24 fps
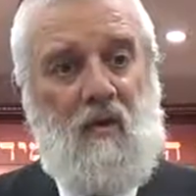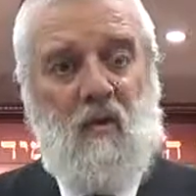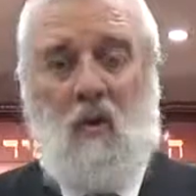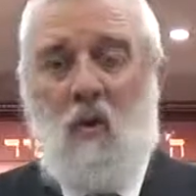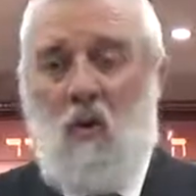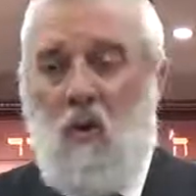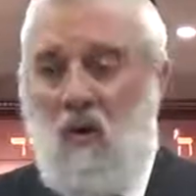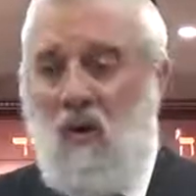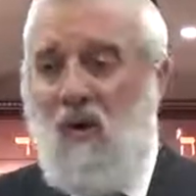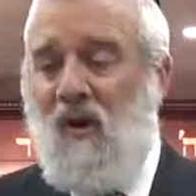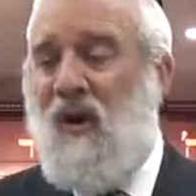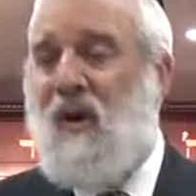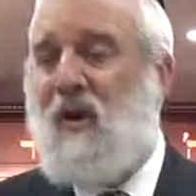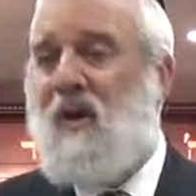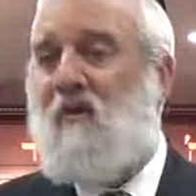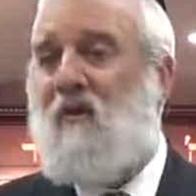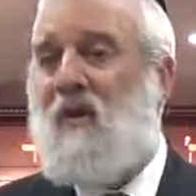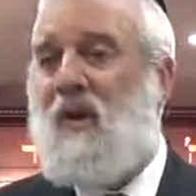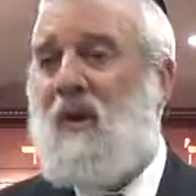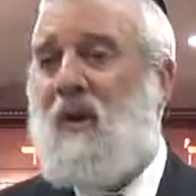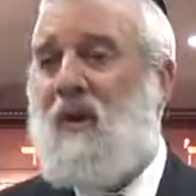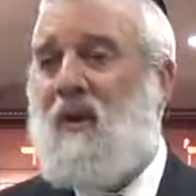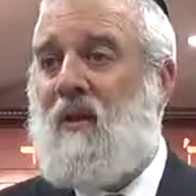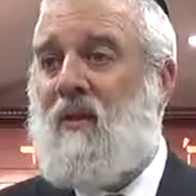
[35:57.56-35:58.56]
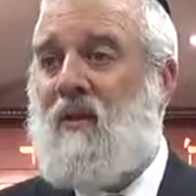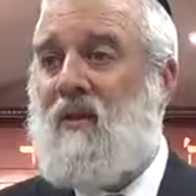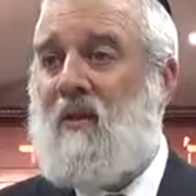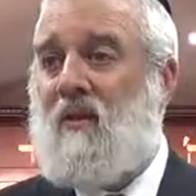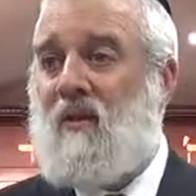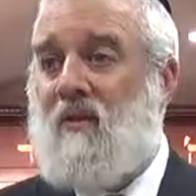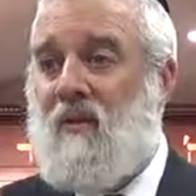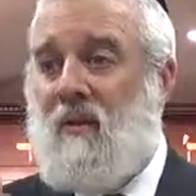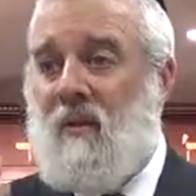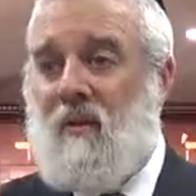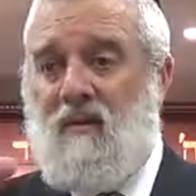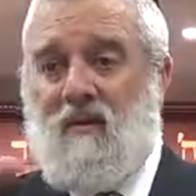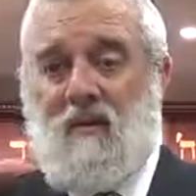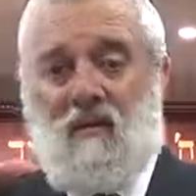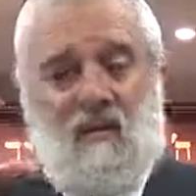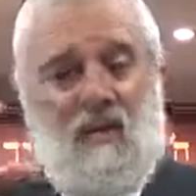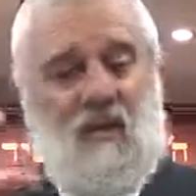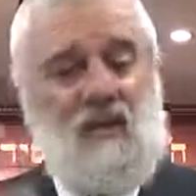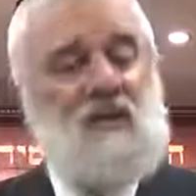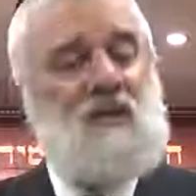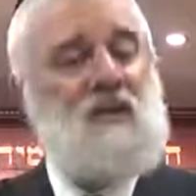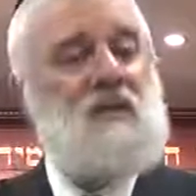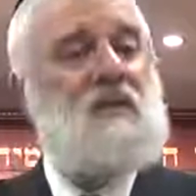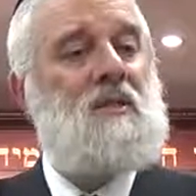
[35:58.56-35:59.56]
Correlate meaning that
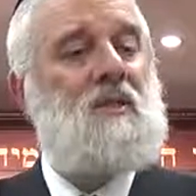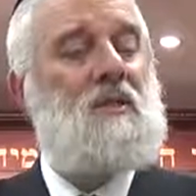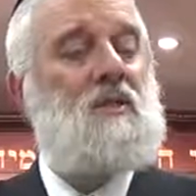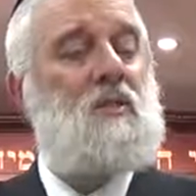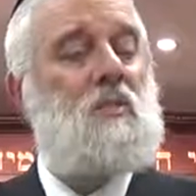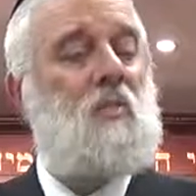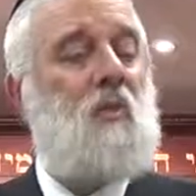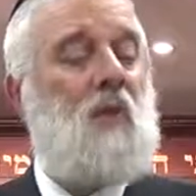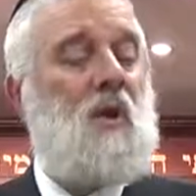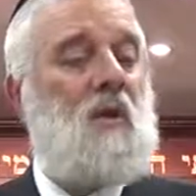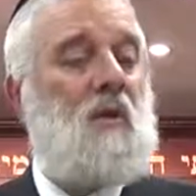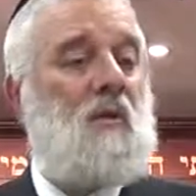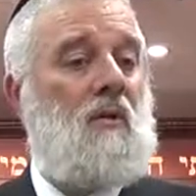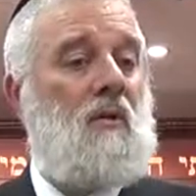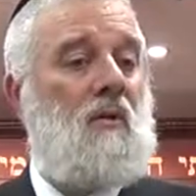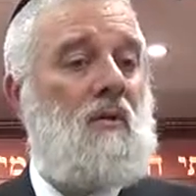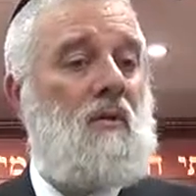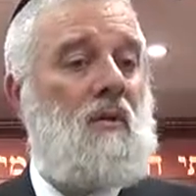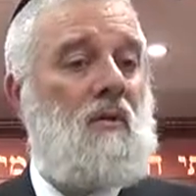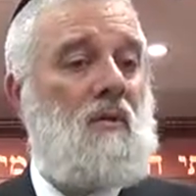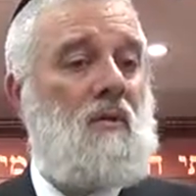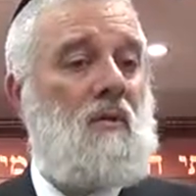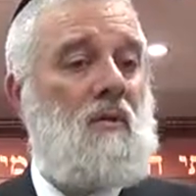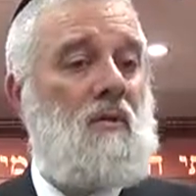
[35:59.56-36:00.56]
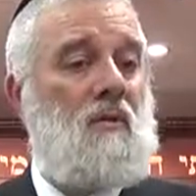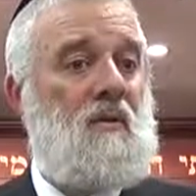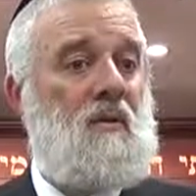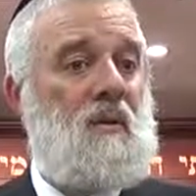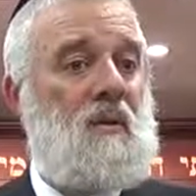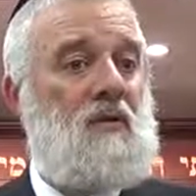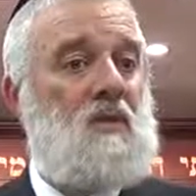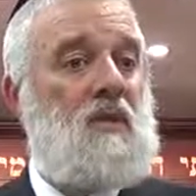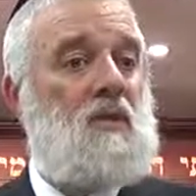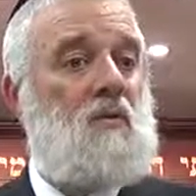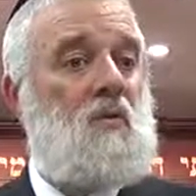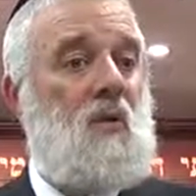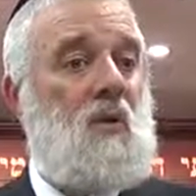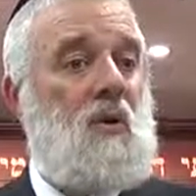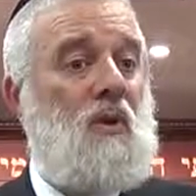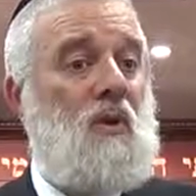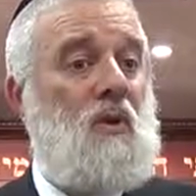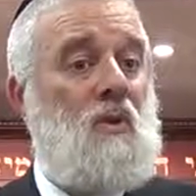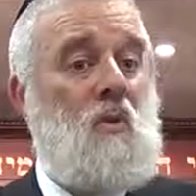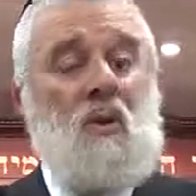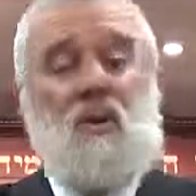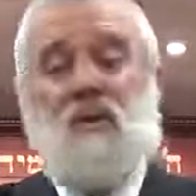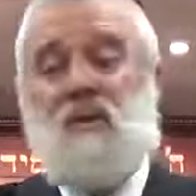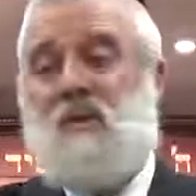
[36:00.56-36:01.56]
this is his will. This is what
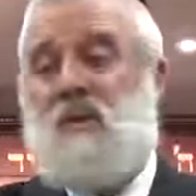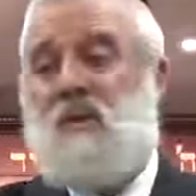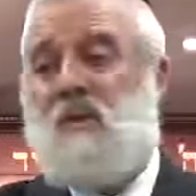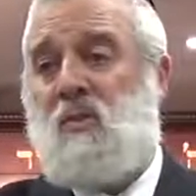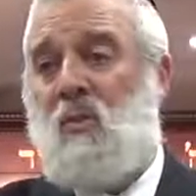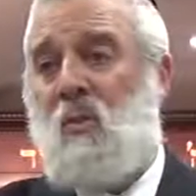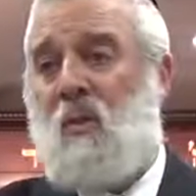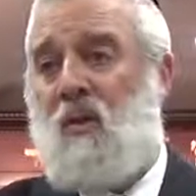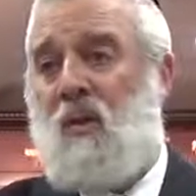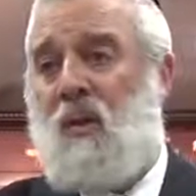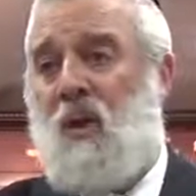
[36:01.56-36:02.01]
he wants us to